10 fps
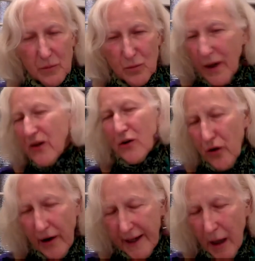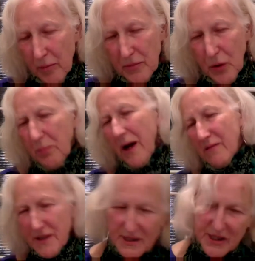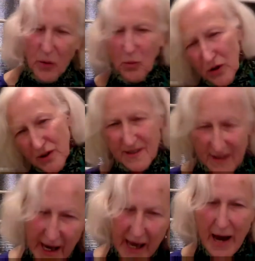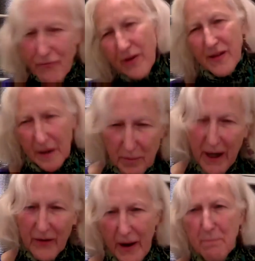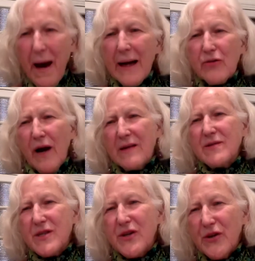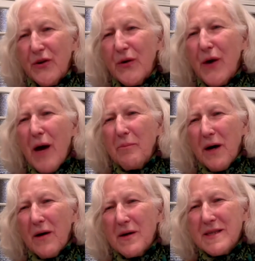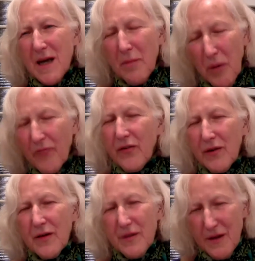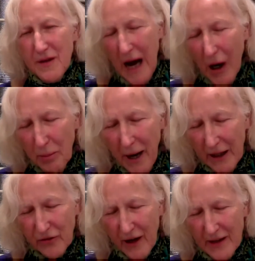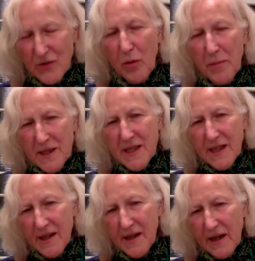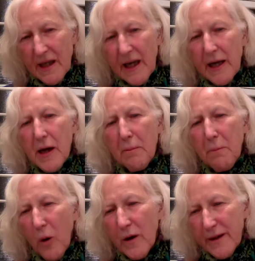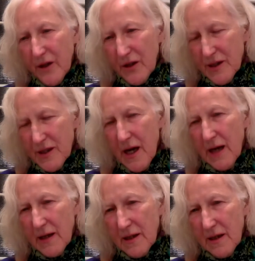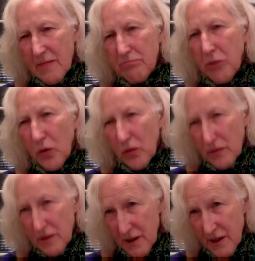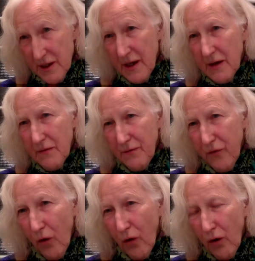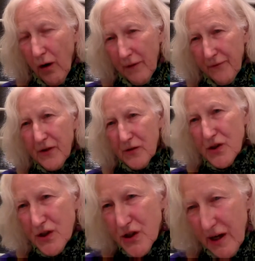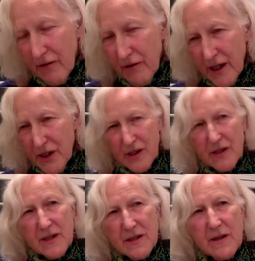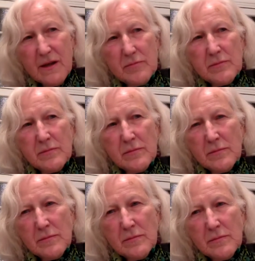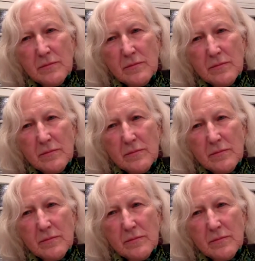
when you're growing up, your parents don't want to say everything about their backgrounds to you. But some of our backgrounds were particularly poignant and important for future generations. Thank